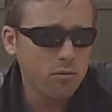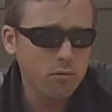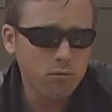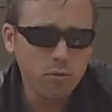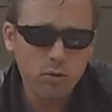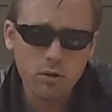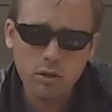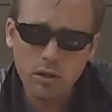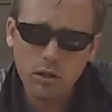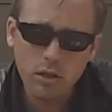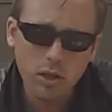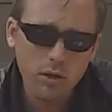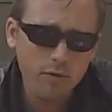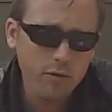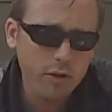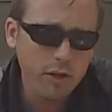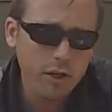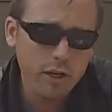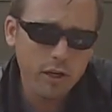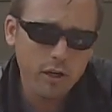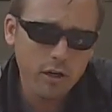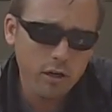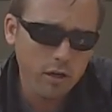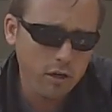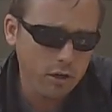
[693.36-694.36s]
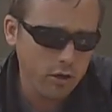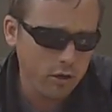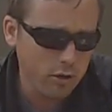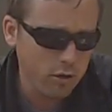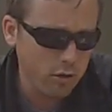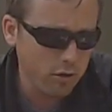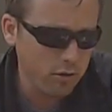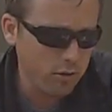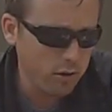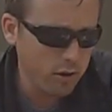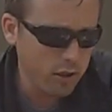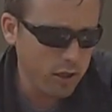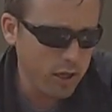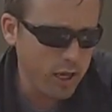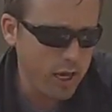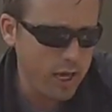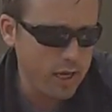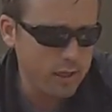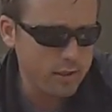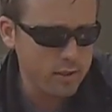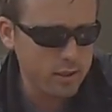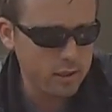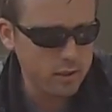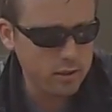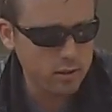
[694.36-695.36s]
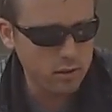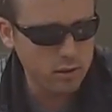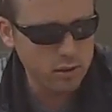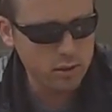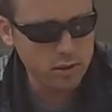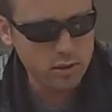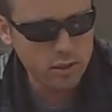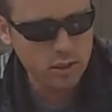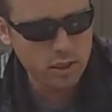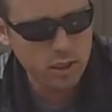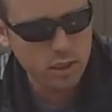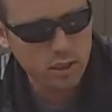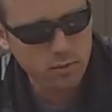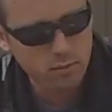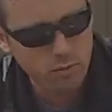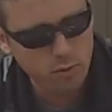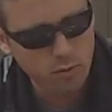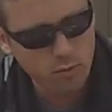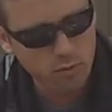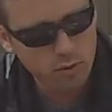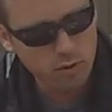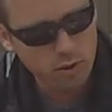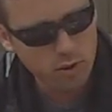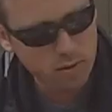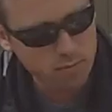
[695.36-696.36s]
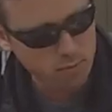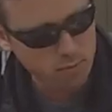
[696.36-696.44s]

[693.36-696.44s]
Really love you here. You're an asset to the team. We really